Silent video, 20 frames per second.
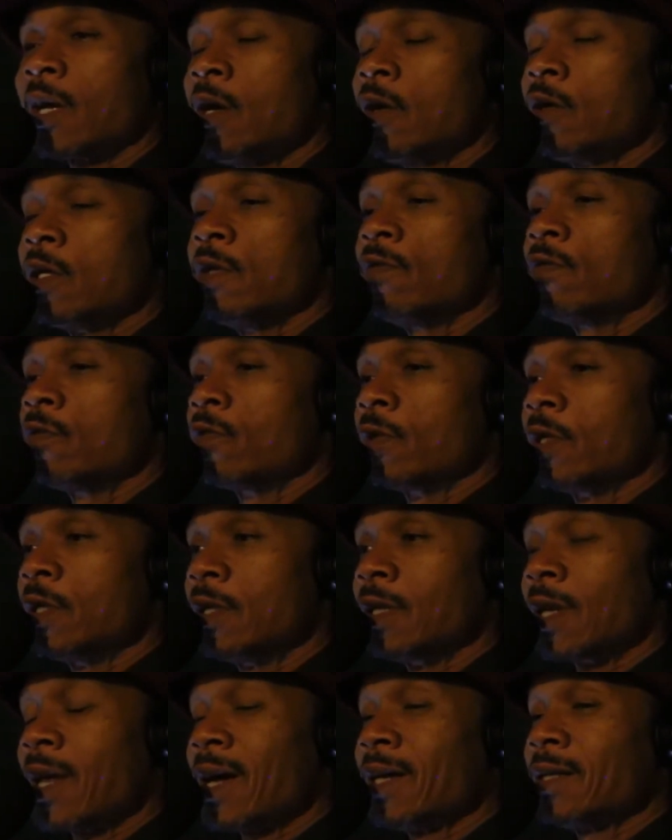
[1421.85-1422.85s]
I don't even really
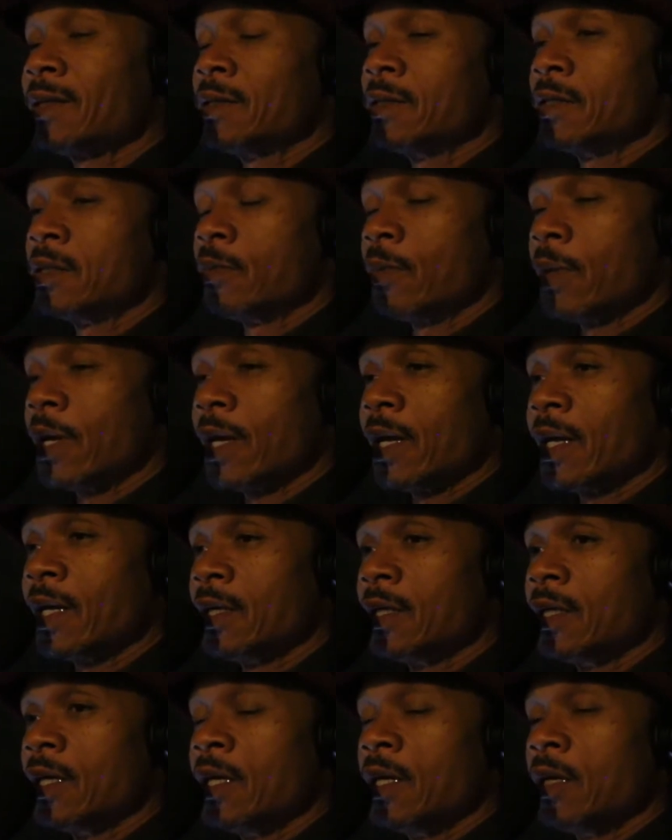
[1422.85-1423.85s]
like this
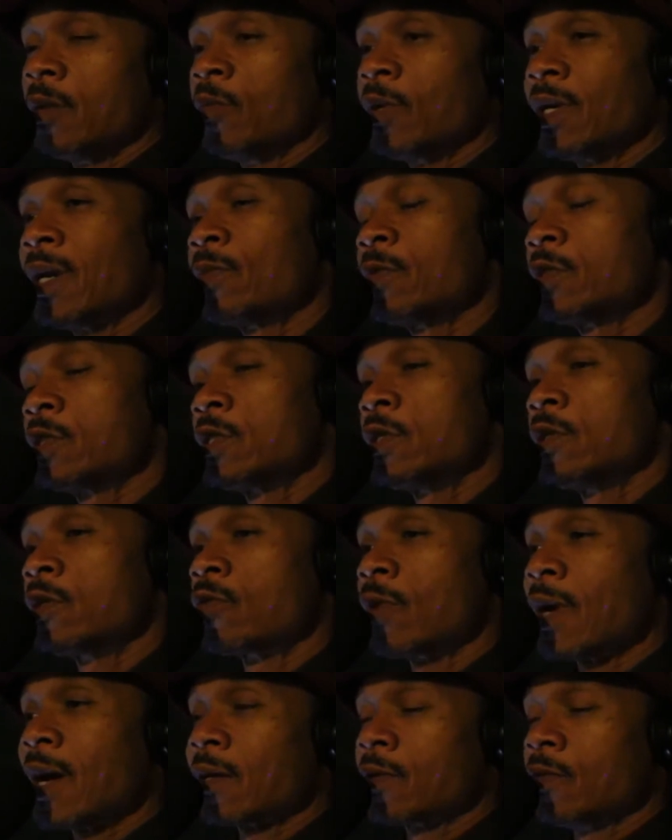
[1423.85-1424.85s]
man, but I'm gonna still
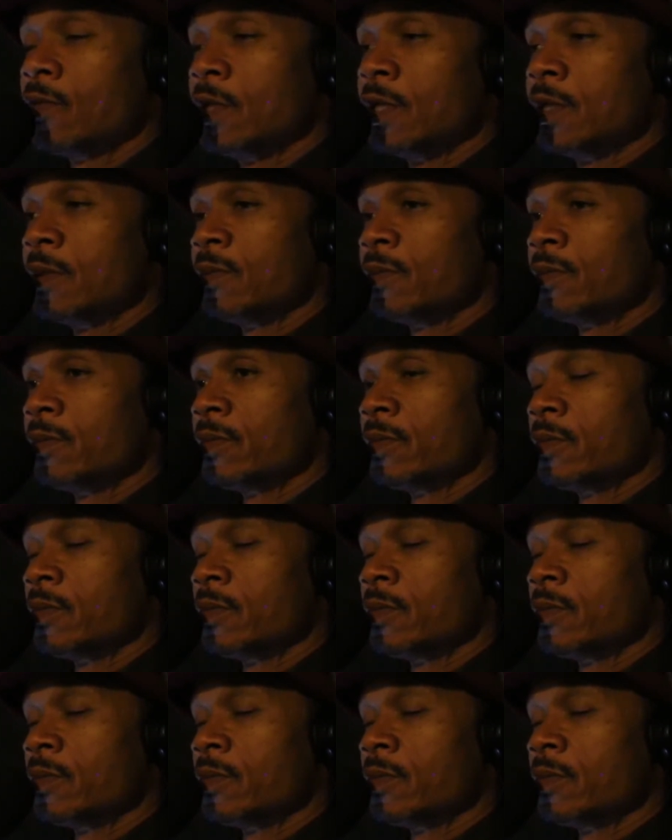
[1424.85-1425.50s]
rock with him?